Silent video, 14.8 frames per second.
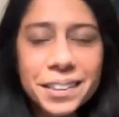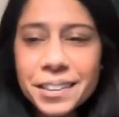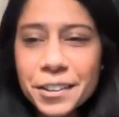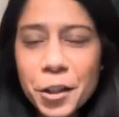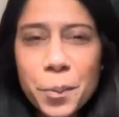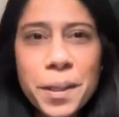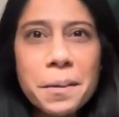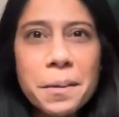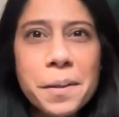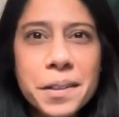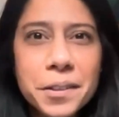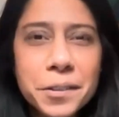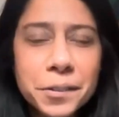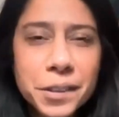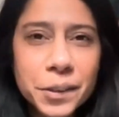Jacoby, how about
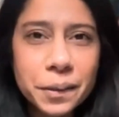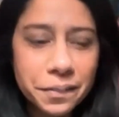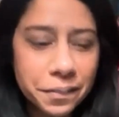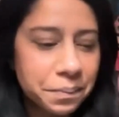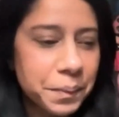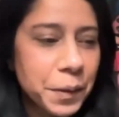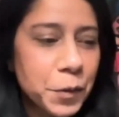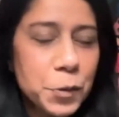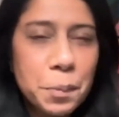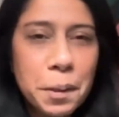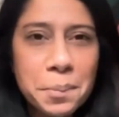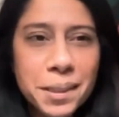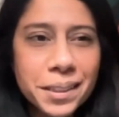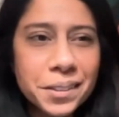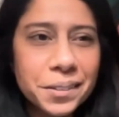you? Do you have
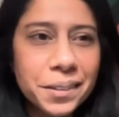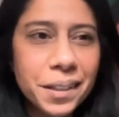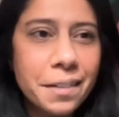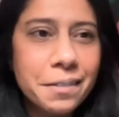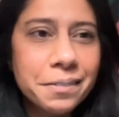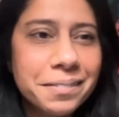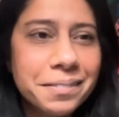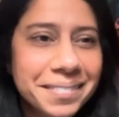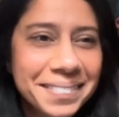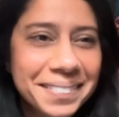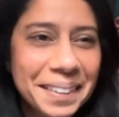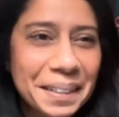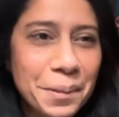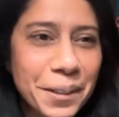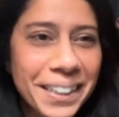Goosebumps in your life,
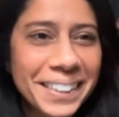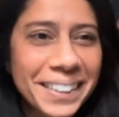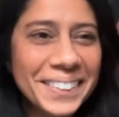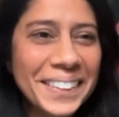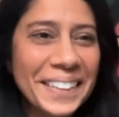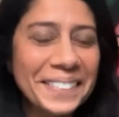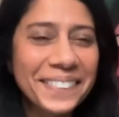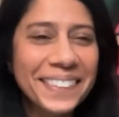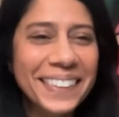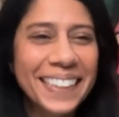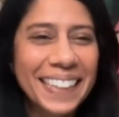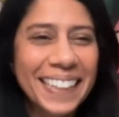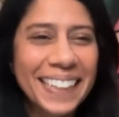library in your life?